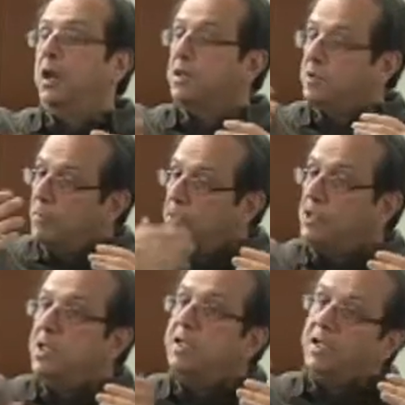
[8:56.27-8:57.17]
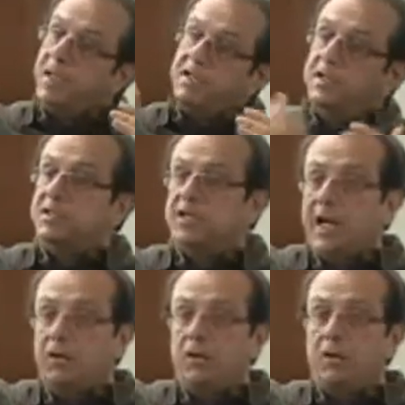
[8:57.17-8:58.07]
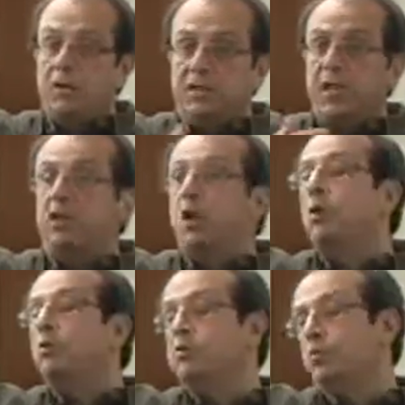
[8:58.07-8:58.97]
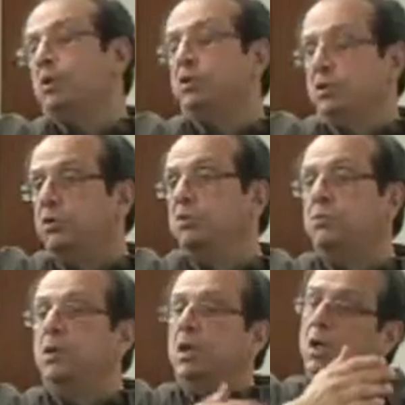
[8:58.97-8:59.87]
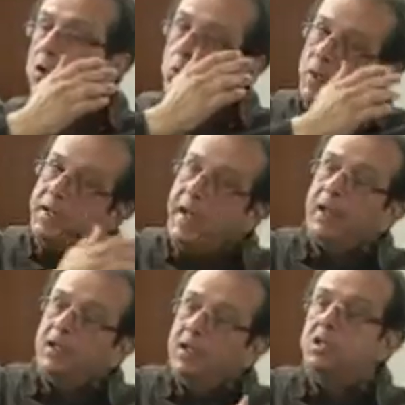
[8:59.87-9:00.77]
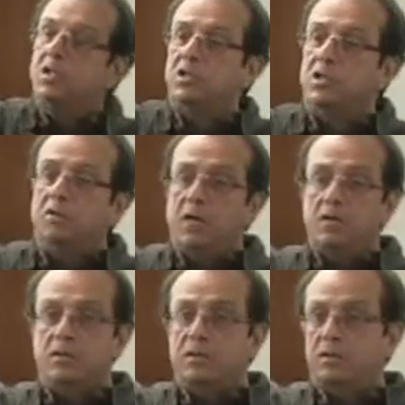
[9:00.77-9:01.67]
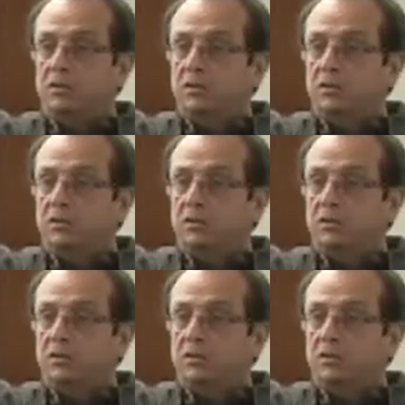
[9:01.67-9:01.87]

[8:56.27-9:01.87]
So a machine that gets this downloaded then knows what to do when that condition arises.